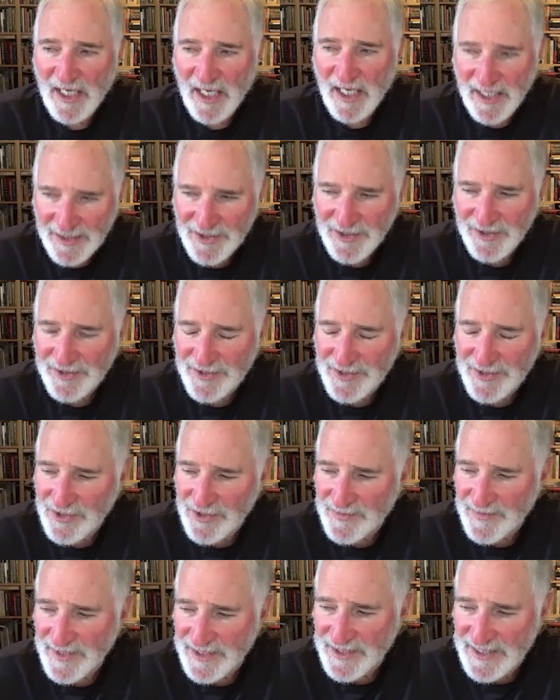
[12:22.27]

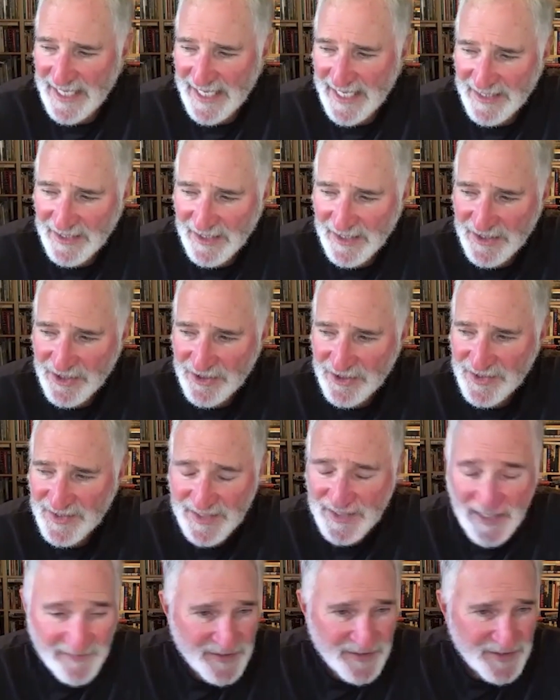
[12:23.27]
under
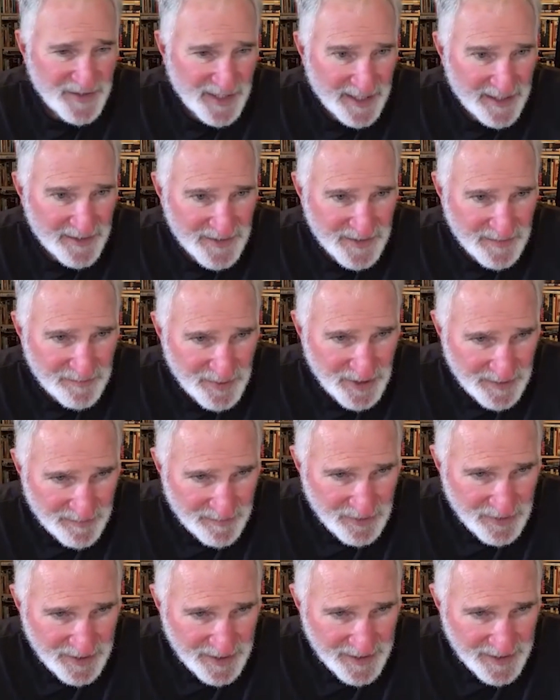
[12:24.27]
7,000
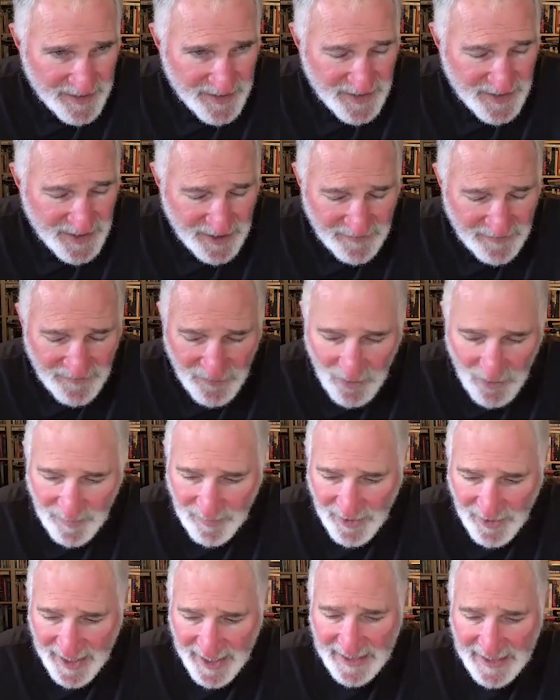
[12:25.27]
people in the city of Fort
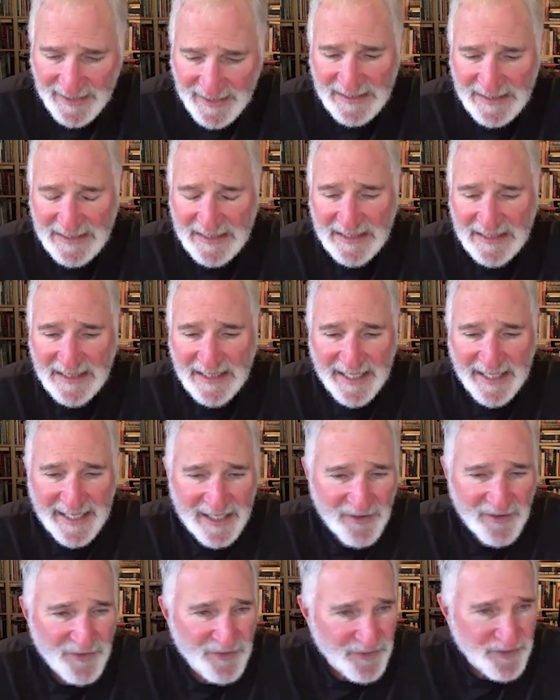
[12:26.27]
Bragg,
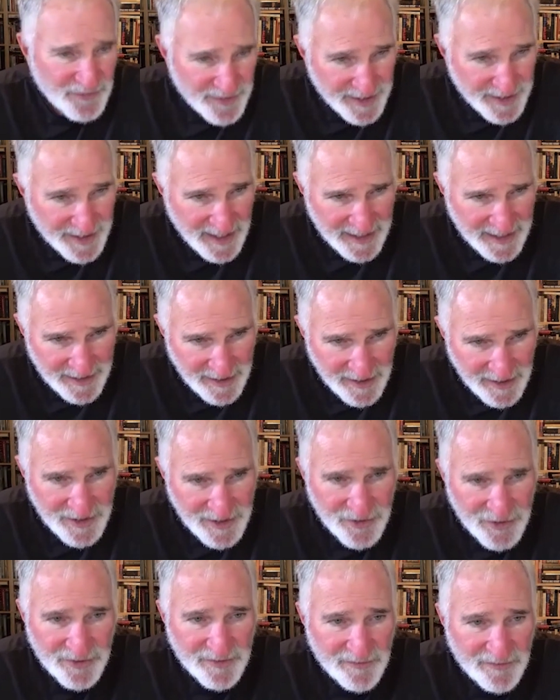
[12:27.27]
and
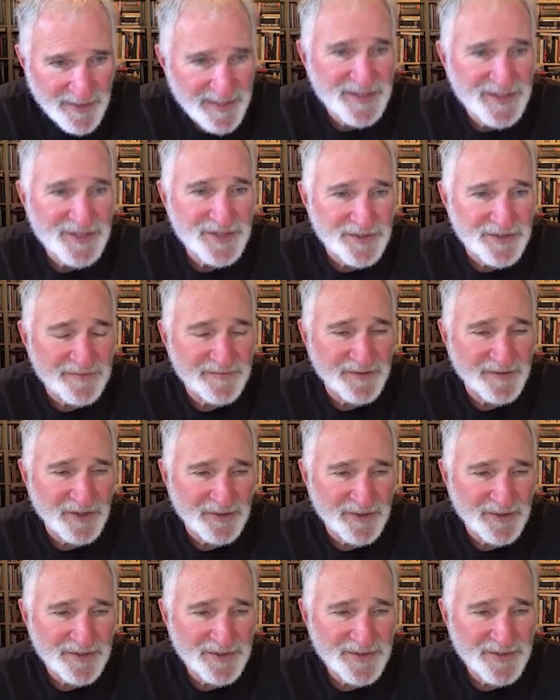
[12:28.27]
3,900 registered
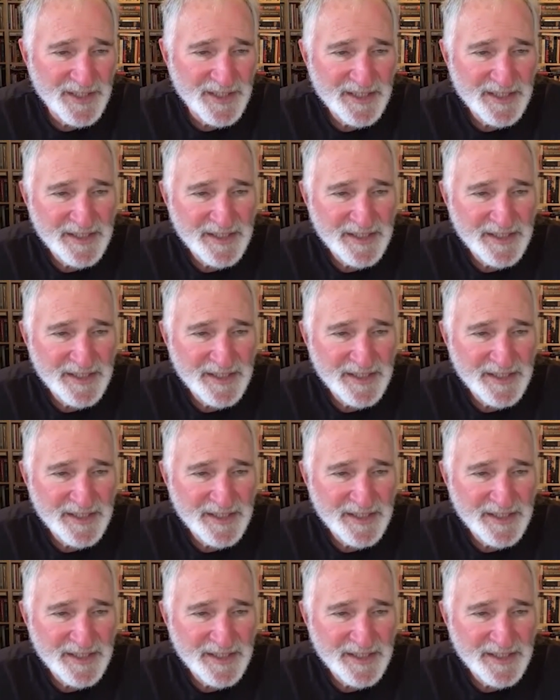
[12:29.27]
voters.